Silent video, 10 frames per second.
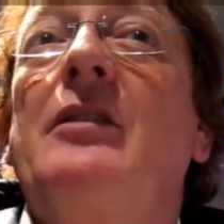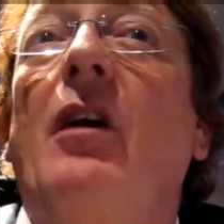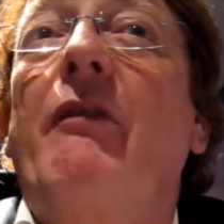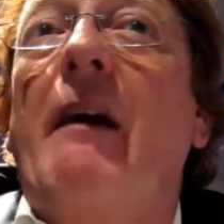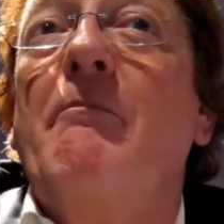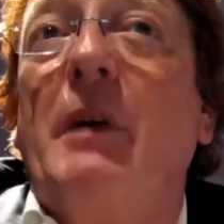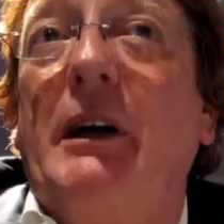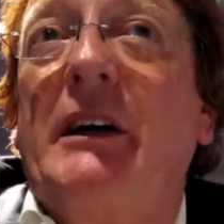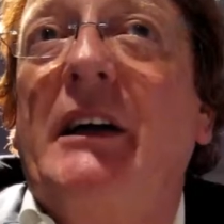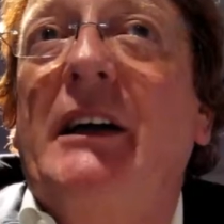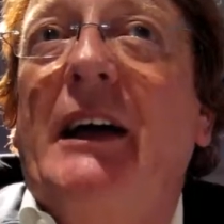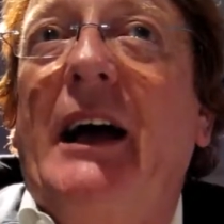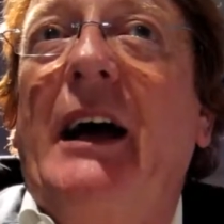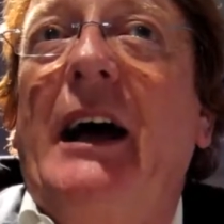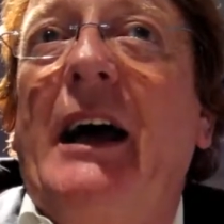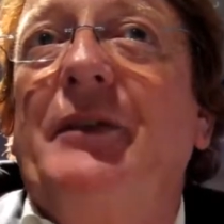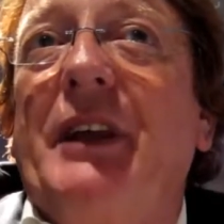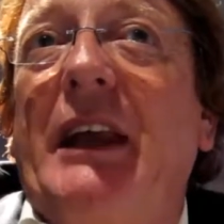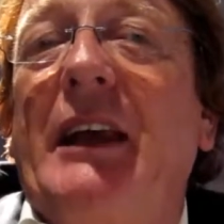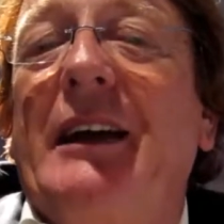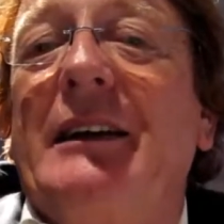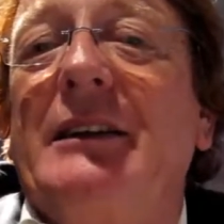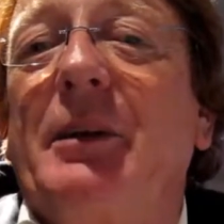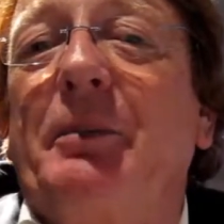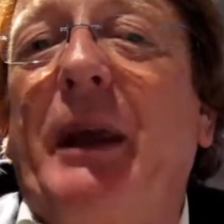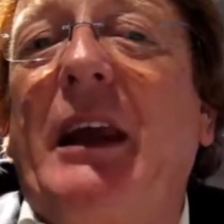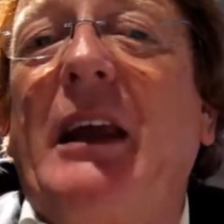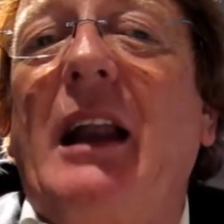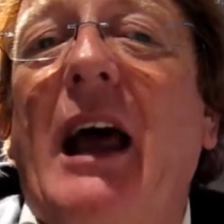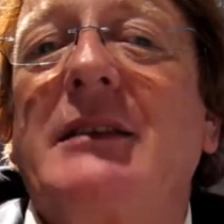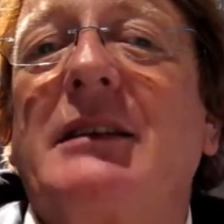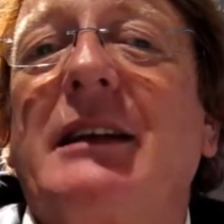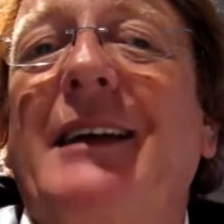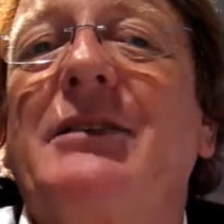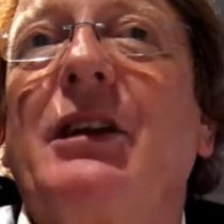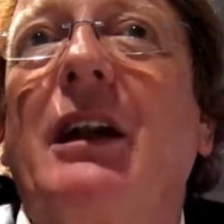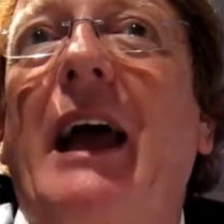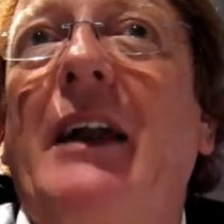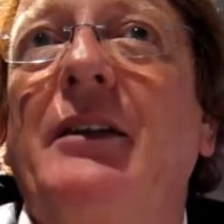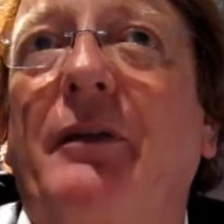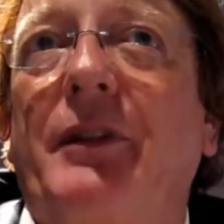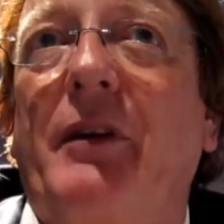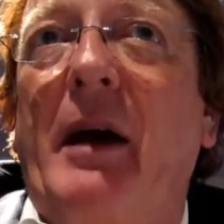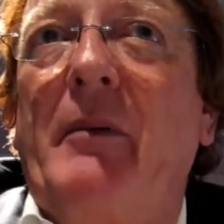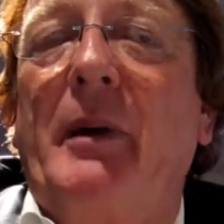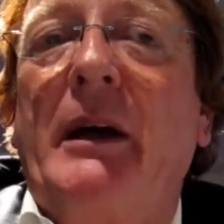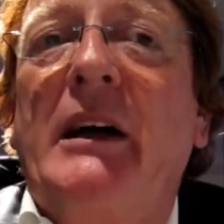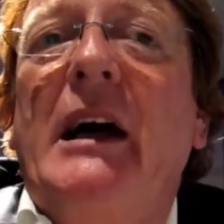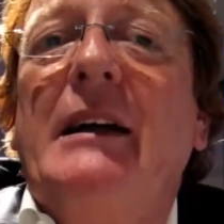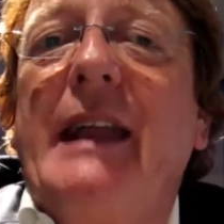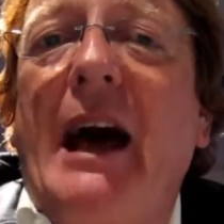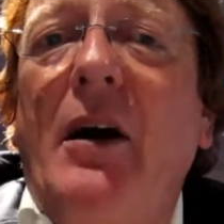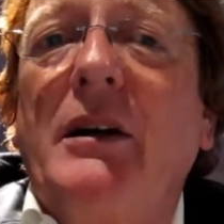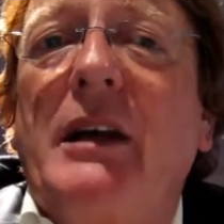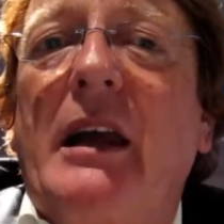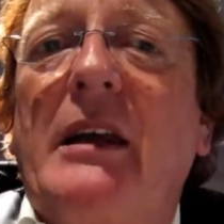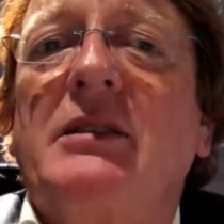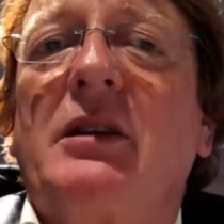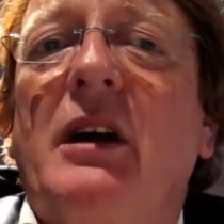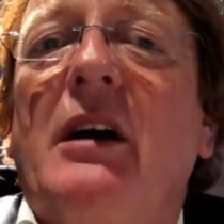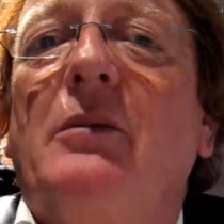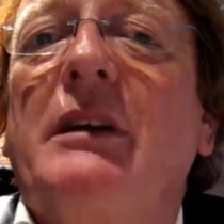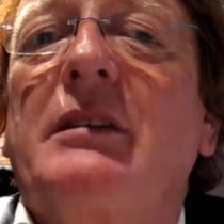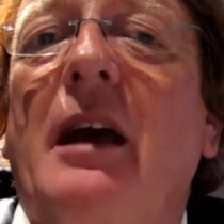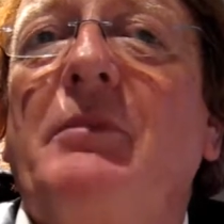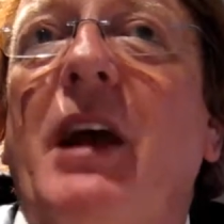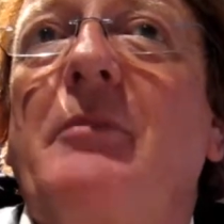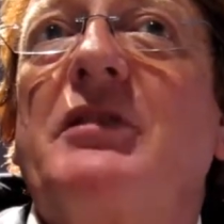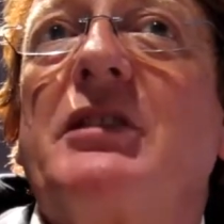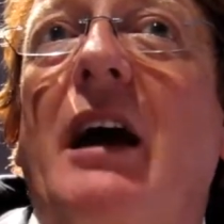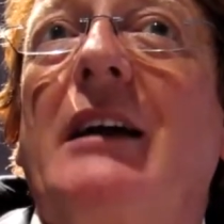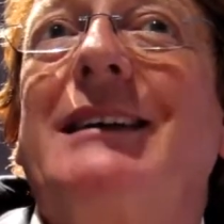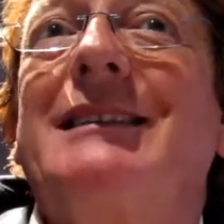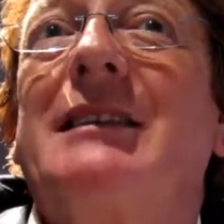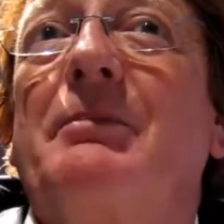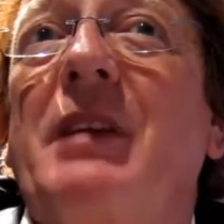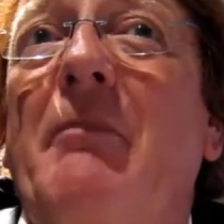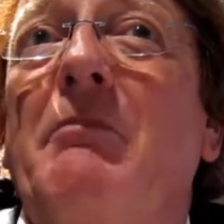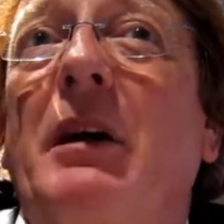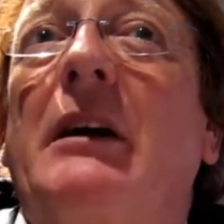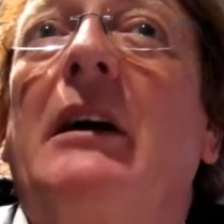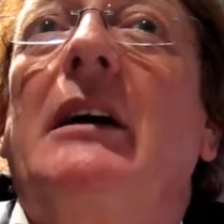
November. And the picking lasted until end of November. Nowadays, we sometimes start in September.